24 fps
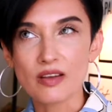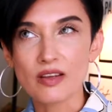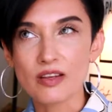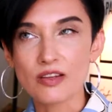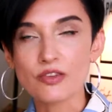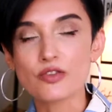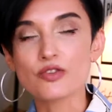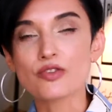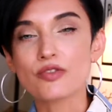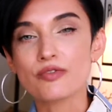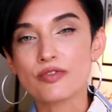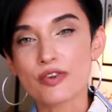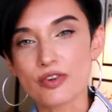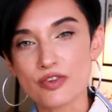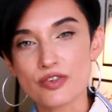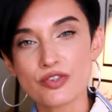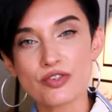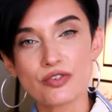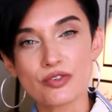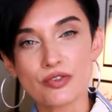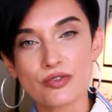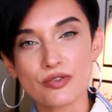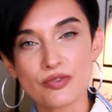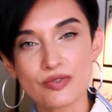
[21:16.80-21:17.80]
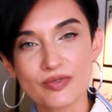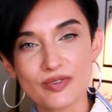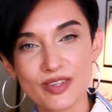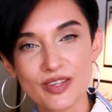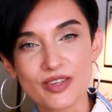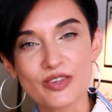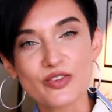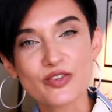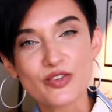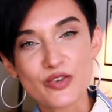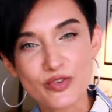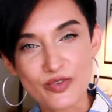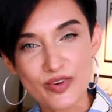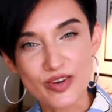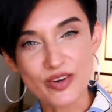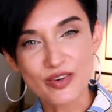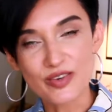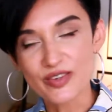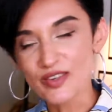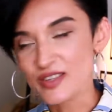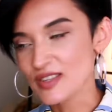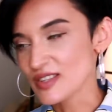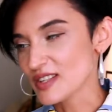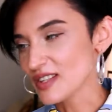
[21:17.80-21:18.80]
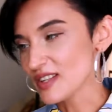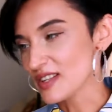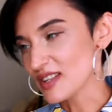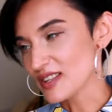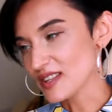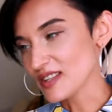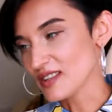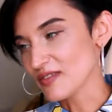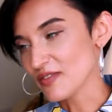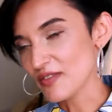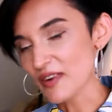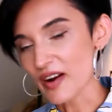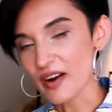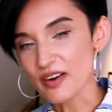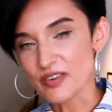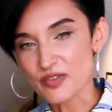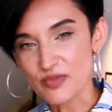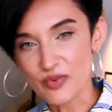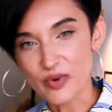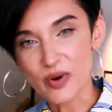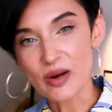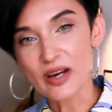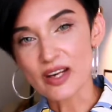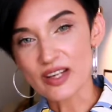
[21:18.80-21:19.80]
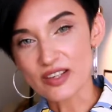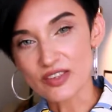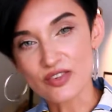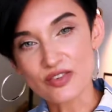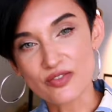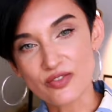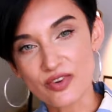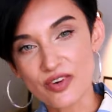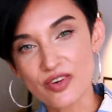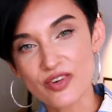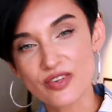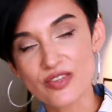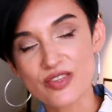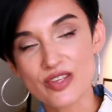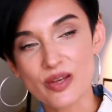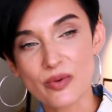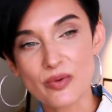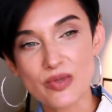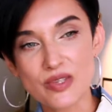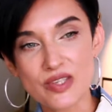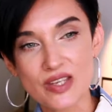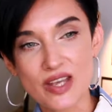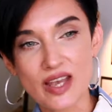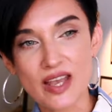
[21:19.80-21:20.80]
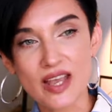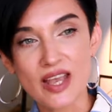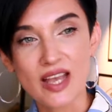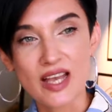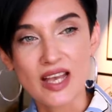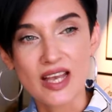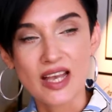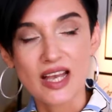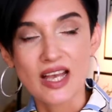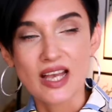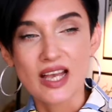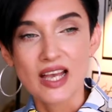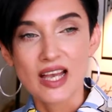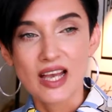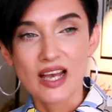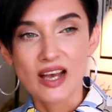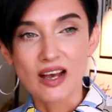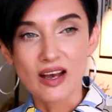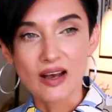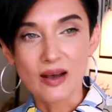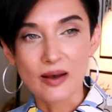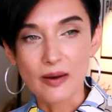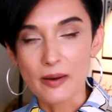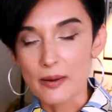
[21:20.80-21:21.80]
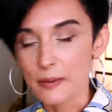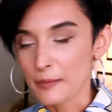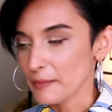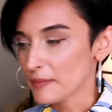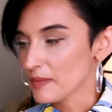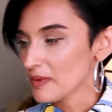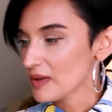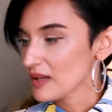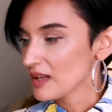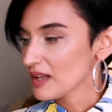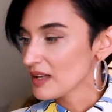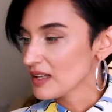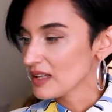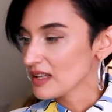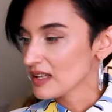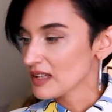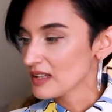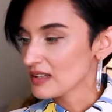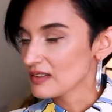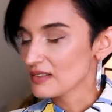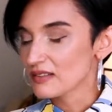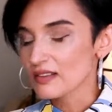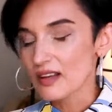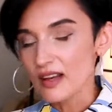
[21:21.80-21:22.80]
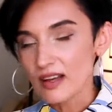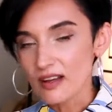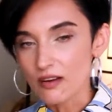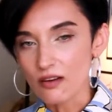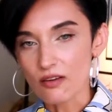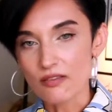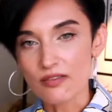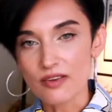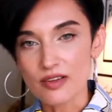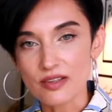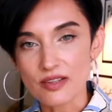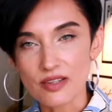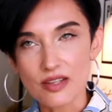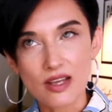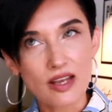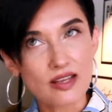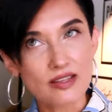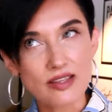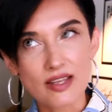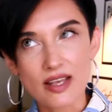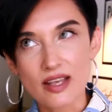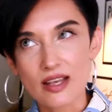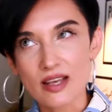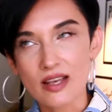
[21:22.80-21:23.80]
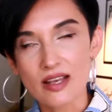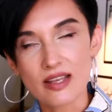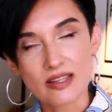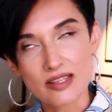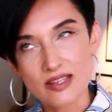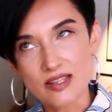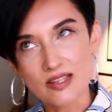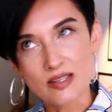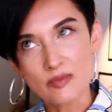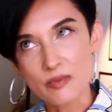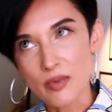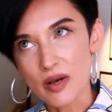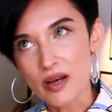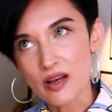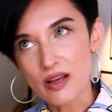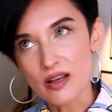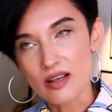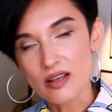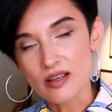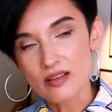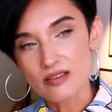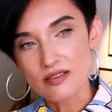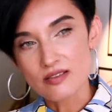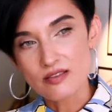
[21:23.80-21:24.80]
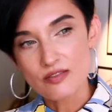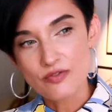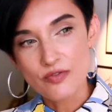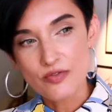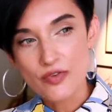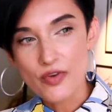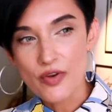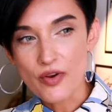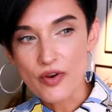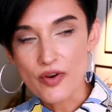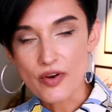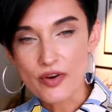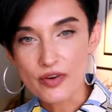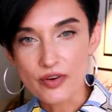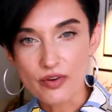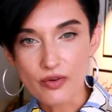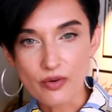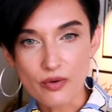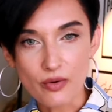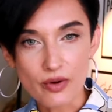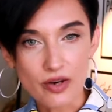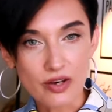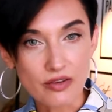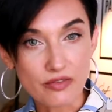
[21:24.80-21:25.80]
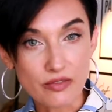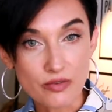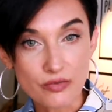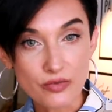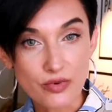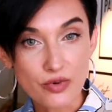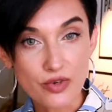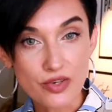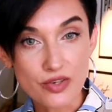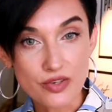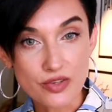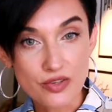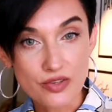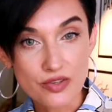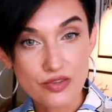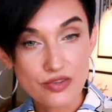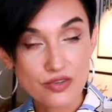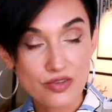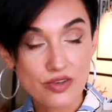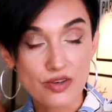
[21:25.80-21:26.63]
introvert. It's a fragrance for introverts, I would say. I love it. I think this is my third or even fourth